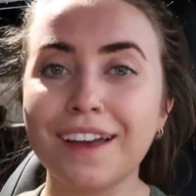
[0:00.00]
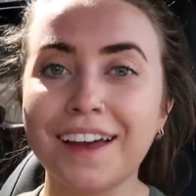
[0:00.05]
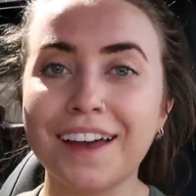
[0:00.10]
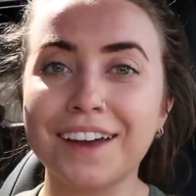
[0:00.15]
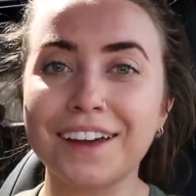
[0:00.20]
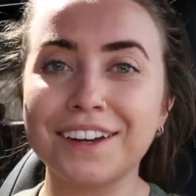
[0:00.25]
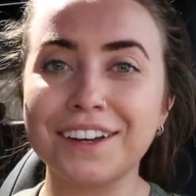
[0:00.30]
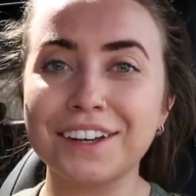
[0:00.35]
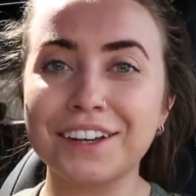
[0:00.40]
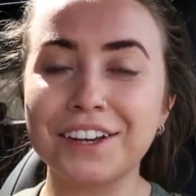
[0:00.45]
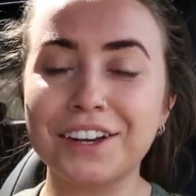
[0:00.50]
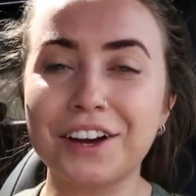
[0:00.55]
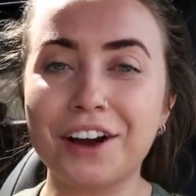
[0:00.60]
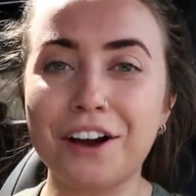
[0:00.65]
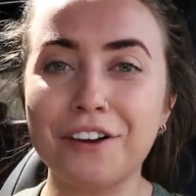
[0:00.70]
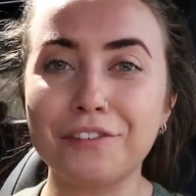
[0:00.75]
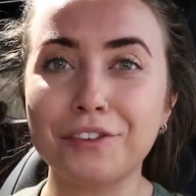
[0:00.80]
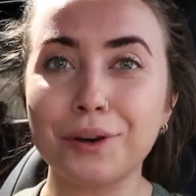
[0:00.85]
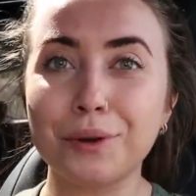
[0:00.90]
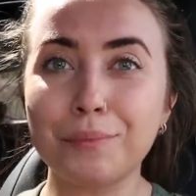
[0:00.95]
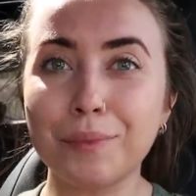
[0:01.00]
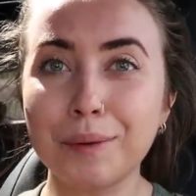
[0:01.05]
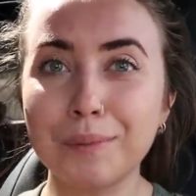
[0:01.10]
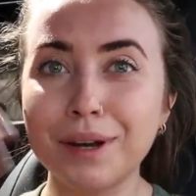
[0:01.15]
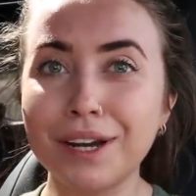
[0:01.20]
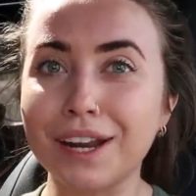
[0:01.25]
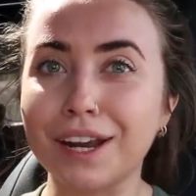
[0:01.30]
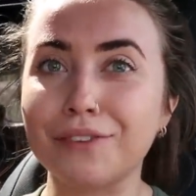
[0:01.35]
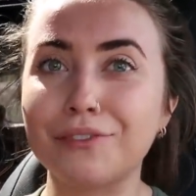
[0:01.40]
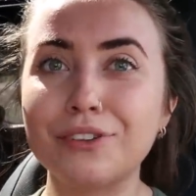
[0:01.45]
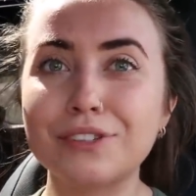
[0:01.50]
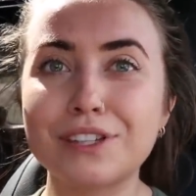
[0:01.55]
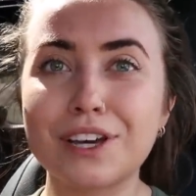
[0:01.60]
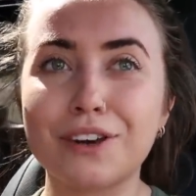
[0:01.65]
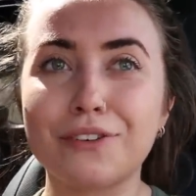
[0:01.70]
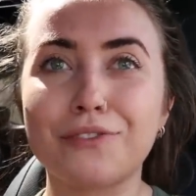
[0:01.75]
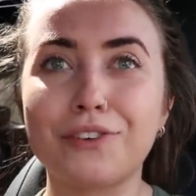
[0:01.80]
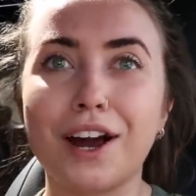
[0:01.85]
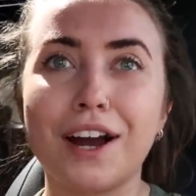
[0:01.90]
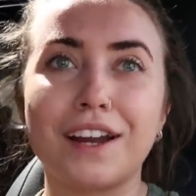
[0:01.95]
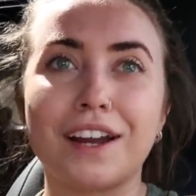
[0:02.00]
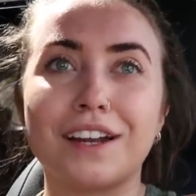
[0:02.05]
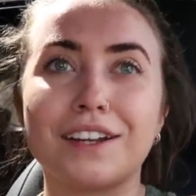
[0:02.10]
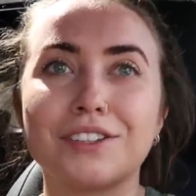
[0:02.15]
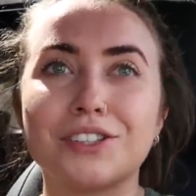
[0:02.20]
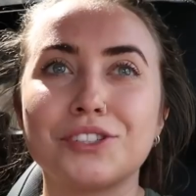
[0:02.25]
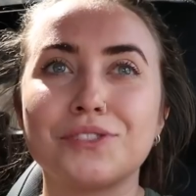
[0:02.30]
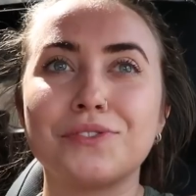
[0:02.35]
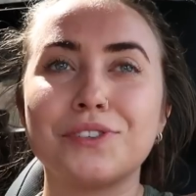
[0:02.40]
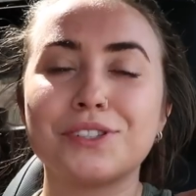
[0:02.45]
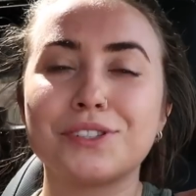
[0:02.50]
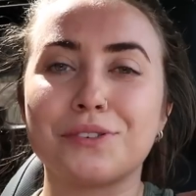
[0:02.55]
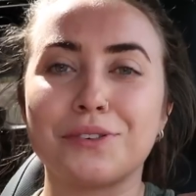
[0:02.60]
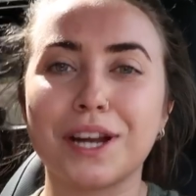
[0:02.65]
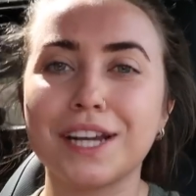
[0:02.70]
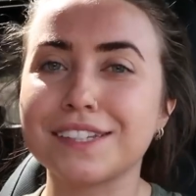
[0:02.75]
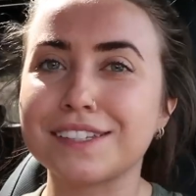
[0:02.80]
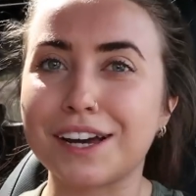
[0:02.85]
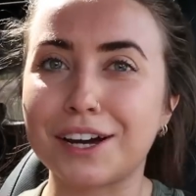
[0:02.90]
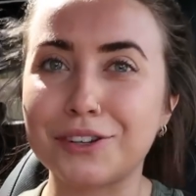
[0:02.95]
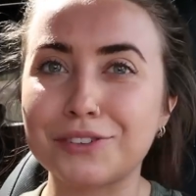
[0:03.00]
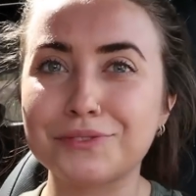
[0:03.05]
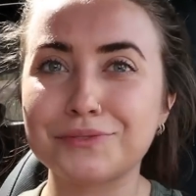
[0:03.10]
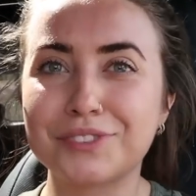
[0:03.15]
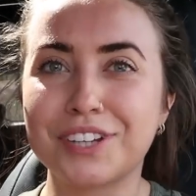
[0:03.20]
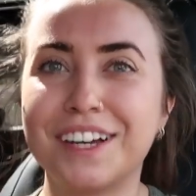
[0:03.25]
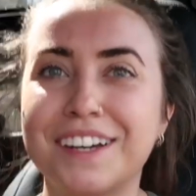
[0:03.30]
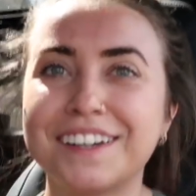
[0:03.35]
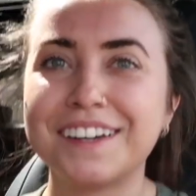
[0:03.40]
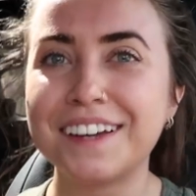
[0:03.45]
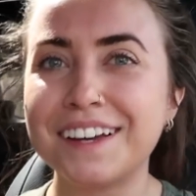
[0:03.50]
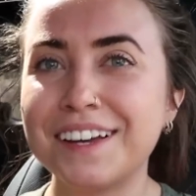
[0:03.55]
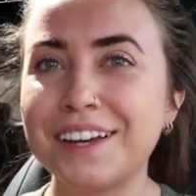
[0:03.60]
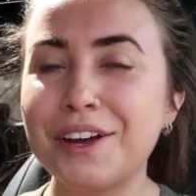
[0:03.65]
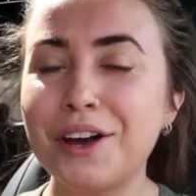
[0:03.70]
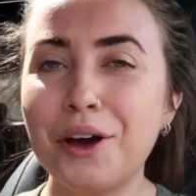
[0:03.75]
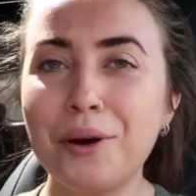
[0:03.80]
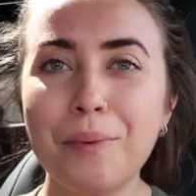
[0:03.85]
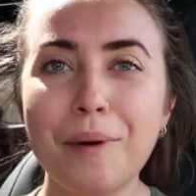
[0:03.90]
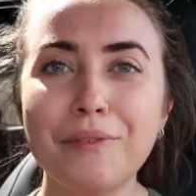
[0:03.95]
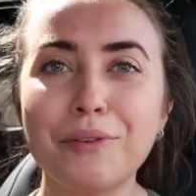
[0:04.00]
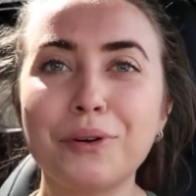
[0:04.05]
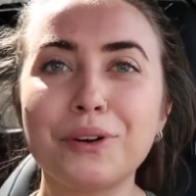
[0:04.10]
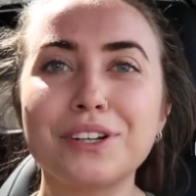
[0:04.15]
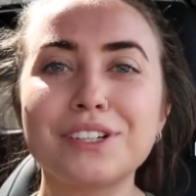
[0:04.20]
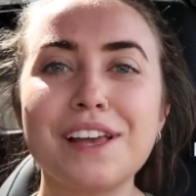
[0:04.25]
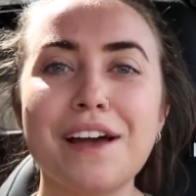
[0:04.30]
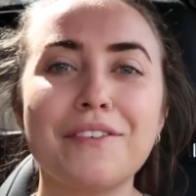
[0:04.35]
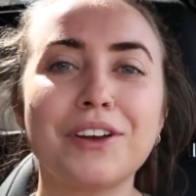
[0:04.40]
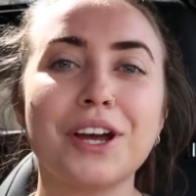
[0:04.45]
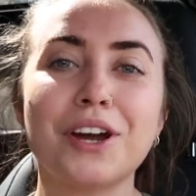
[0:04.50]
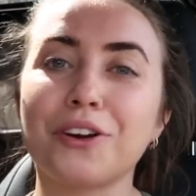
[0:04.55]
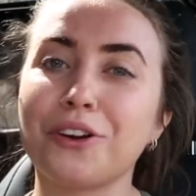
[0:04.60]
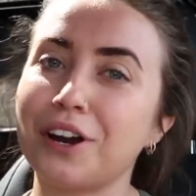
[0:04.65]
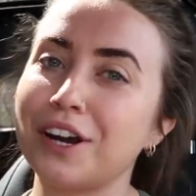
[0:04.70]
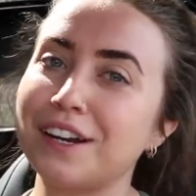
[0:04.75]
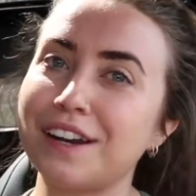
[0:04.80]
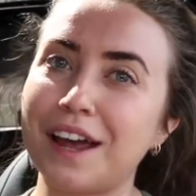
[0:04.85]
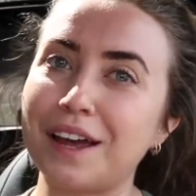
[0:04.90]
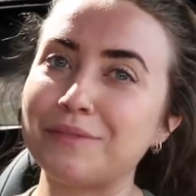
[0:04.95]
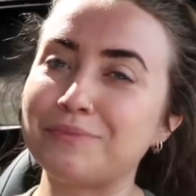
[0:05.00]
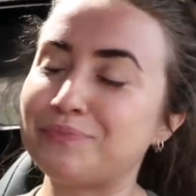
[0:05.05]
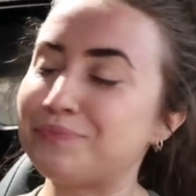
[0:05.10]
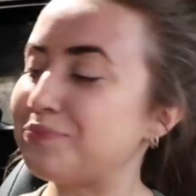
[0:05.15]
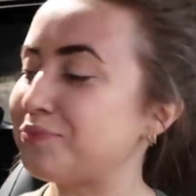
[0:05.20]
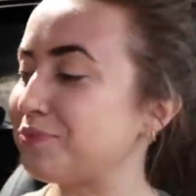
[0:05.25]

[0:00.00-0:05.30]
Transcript: and kick off my Monday. It feels like a Friday. It just feels so nice in it. Hope everyone is having a great day.